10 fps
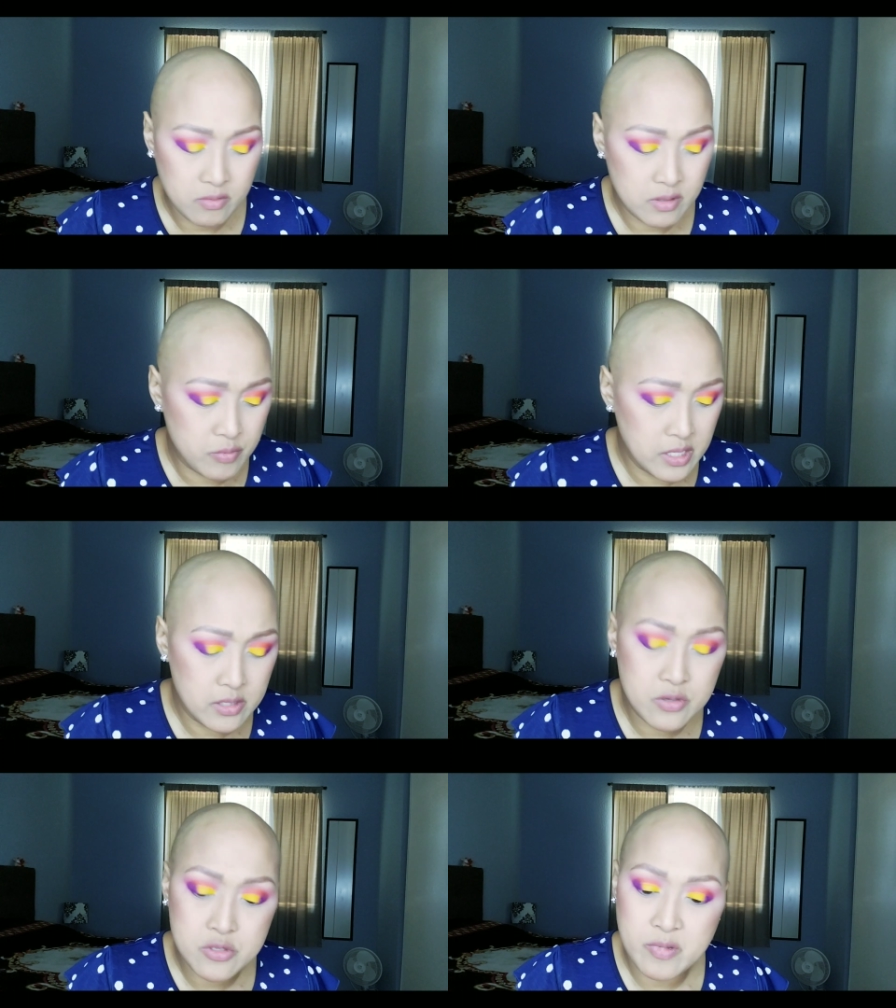want to really
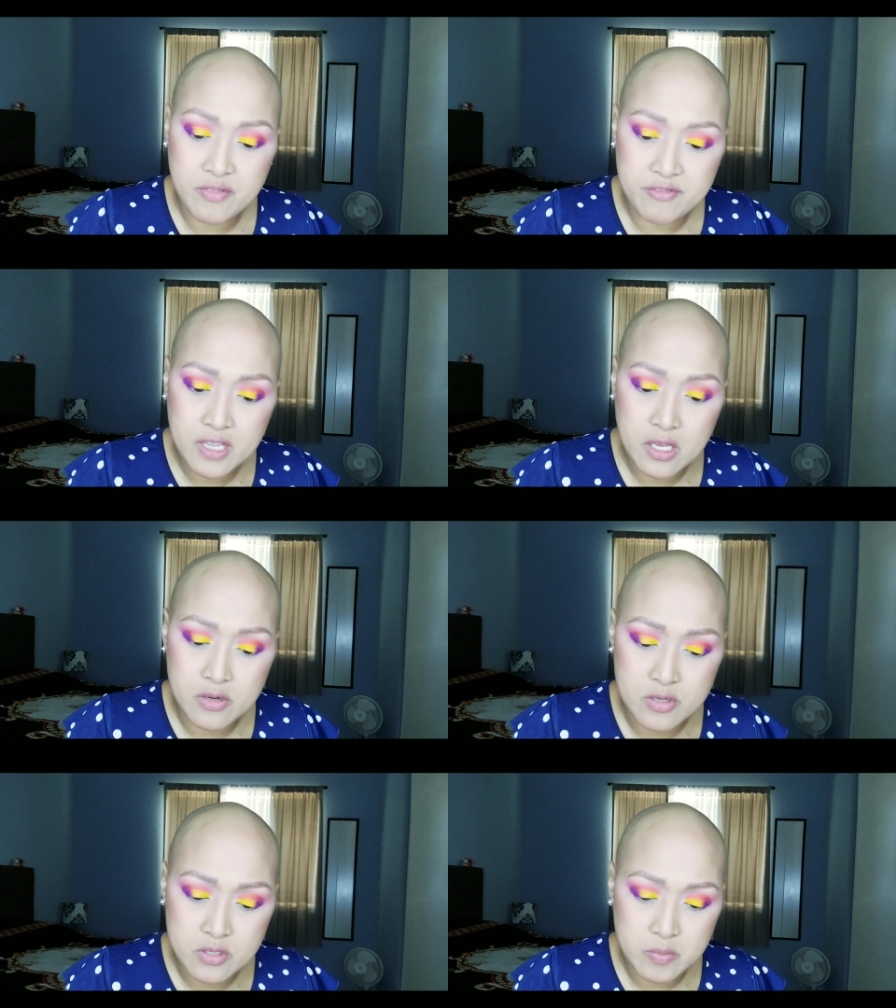use my
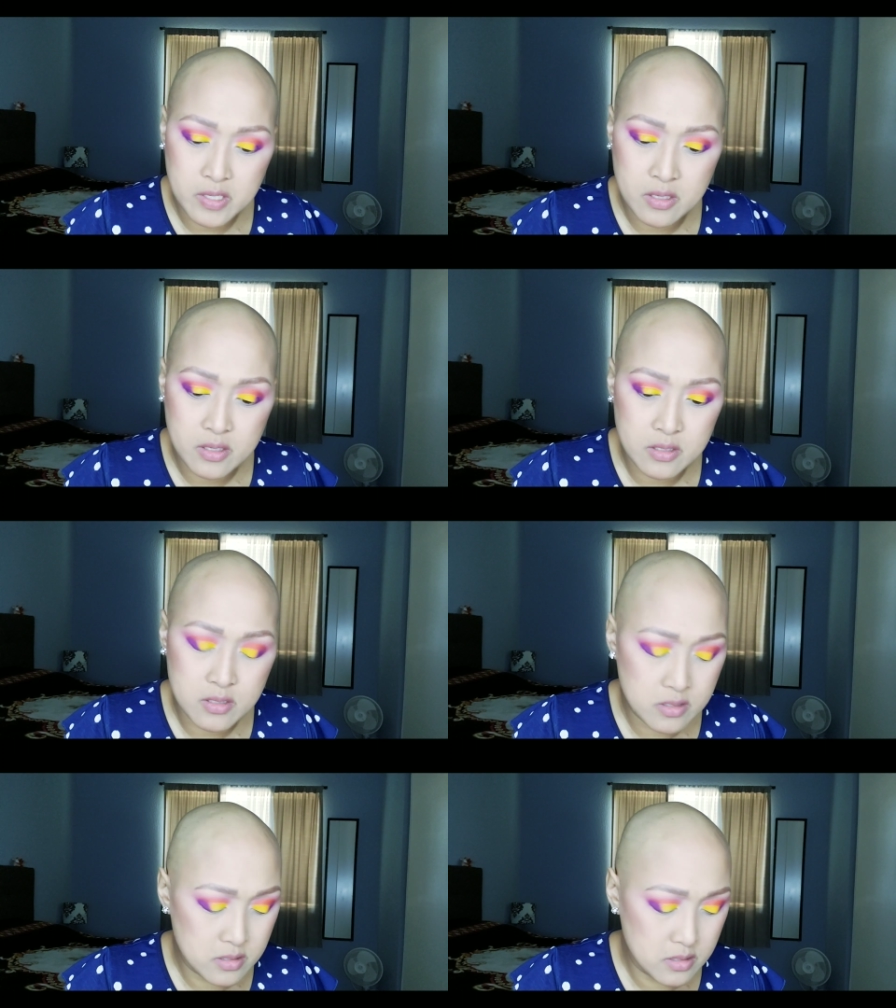fingers
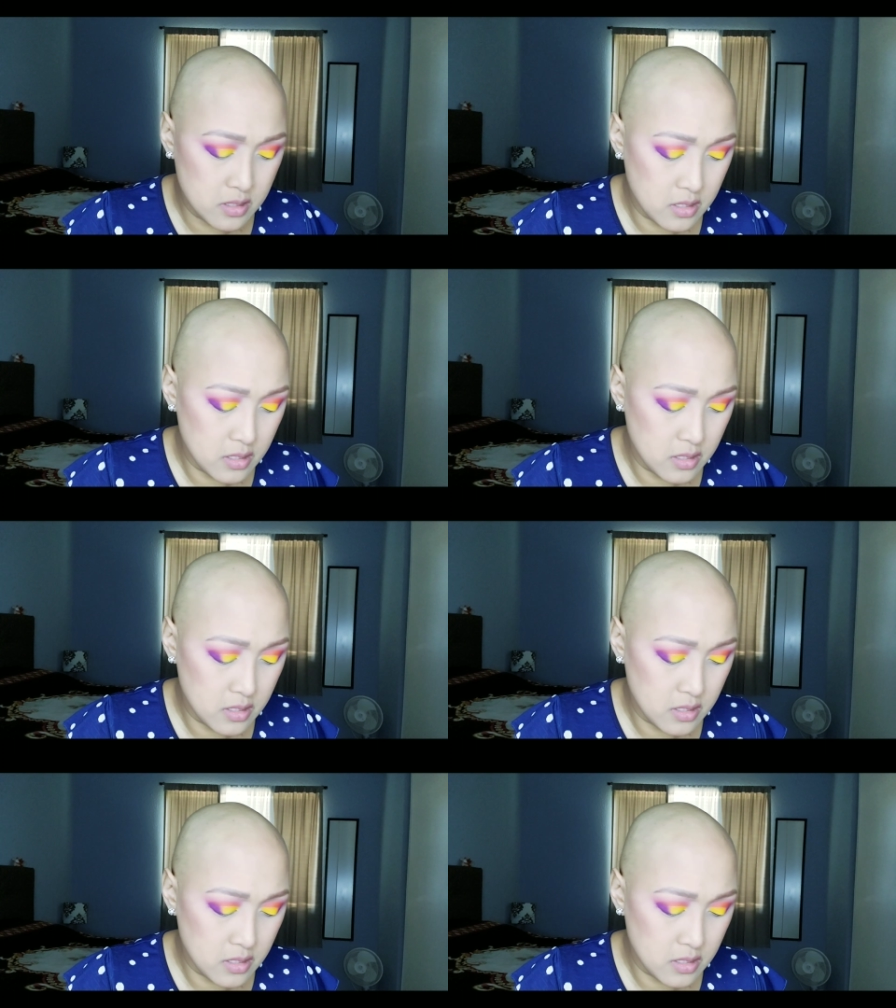because